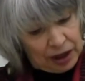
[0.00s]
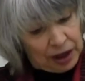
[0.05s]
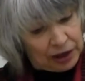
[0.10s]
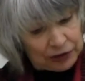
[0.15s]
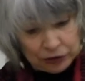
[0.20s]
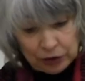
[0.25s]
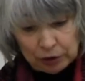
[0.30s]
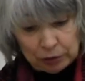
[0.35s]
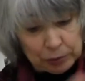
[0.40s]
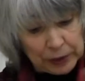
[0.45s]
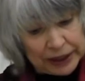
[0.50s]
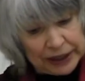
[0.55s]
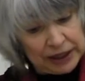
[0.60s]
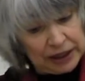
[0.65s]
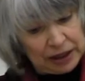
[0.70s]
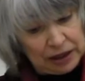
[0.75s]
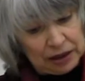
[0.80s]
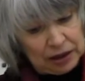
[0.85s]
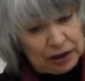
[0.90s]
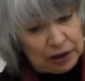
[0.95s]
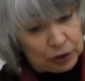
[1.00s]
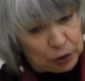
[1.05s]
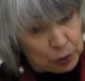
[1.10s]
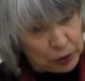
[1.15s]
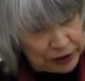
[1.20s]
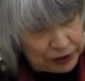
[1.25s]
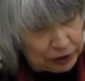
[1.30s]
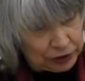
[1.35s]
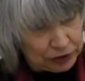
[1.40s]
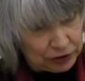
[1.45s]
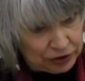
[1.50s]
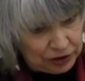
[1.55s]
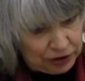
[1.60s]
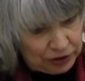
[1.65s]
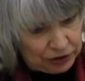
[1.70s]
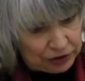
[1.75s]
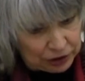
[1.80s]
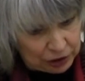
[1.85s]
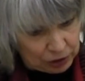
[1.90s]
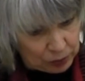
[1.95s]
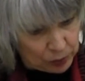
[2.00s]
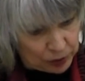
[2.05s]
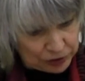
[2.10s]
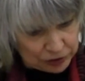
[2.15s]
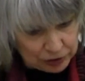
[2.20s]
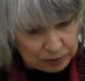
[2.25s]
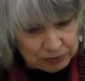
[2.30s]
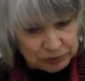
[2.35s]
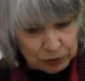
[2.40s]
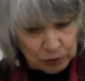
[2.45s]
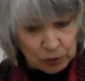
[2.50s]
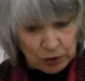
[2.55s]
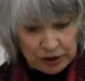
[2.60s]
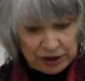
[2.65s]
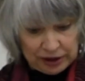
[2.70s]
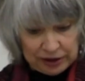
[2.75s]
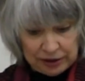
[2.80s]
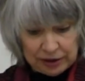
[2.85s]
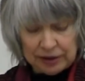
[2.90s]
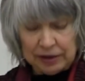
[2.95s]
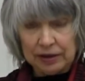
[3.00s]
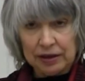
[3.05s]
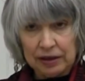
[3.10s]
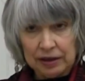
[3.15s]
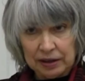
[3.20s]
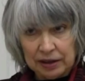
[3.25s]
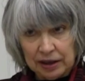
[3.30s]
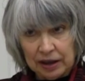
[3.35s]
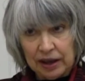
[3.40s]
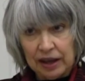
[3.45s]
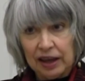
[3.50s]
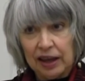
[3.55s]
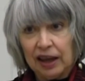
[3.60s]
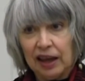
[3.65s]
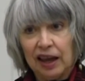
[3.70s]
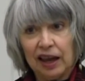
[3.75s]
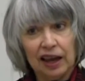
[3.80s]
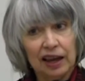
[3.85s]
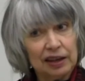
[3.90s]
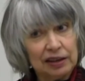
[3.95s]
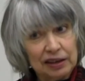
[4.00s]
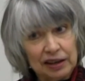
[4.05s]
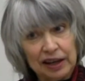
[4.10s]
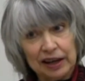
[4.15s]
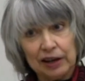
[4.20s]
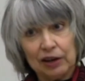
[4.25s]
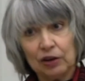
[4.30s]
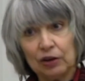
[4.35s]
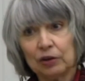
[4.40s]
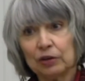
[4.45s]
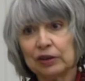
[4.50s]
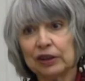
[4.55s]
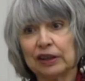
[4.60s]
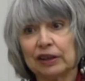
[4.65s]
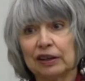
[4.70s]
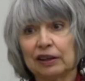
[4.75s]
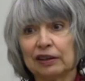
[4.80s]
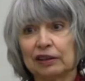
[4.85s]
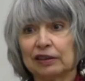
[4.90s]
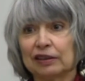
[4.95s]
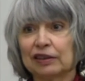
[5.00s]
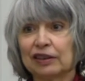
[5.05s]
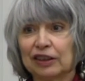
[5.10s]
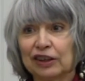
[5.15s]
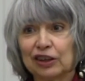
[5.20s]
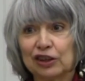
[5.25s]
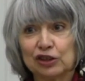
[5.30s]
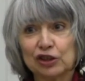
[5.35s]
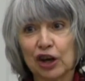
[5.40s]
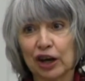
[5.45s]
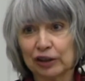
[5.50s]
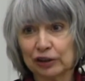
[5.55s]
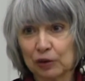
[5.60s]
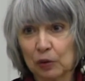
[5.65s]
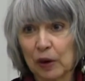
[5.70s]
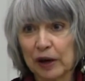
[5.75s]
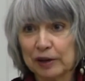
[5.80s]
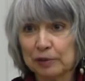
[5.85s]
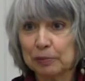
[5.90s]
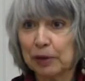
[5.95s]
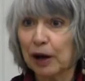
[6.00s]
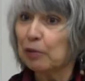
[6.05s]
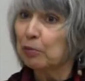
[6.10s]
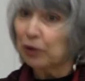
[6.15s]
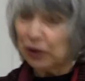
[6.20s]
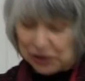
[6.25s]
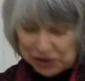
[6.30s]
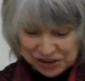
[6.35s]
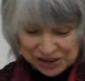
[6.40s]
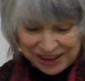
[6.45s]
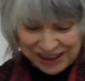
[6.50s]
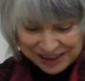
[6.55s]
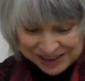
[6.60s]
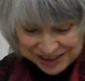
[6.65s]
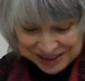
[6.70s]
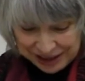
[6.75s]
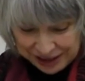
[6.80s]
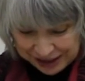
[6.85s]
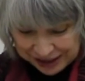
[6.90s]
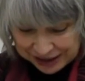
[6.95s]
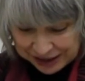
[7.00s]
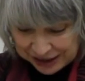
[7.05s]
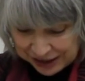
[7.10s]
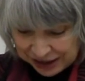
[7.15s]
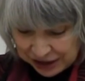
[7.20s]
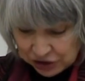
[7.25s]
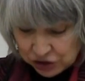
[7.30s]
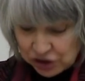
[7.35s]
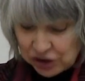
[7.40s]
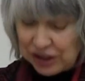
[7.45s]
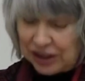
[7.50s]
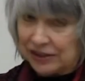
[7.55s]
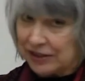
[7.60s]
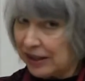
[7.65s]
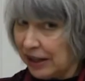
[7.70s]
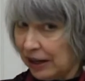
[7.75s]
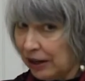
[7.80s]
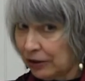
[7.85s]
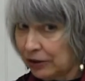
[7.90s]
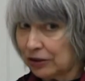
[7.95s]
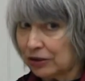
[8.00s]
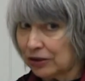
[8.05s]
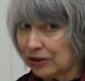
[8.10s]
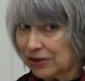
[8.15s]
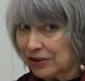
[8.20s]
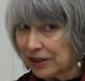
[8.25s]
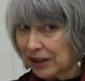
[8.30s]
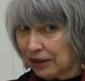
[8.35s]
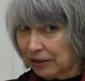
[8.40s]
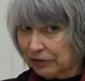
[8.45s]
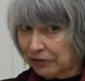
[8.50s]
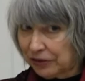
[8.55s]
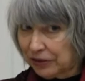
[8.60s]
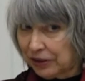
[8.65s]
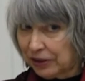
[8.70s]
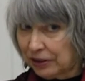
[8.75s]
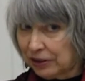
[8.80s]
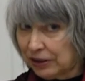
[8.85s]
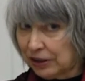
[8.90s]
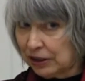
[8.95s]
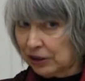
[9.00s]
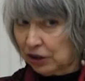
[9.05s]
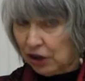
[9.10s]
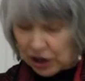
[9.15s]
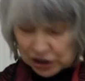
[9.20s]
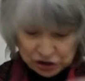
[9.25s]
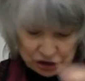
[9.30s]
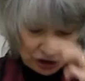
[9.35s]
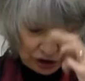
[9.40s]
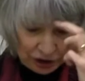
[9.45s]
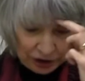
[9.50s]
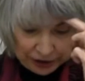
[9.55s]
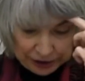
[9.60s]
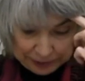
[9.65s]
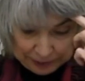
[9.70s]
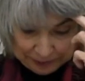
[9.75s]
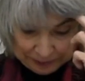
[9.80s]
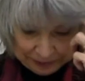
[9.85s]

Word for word: has already queered the quantum void. And now, in a not quite published essay, she has outed herself theologically.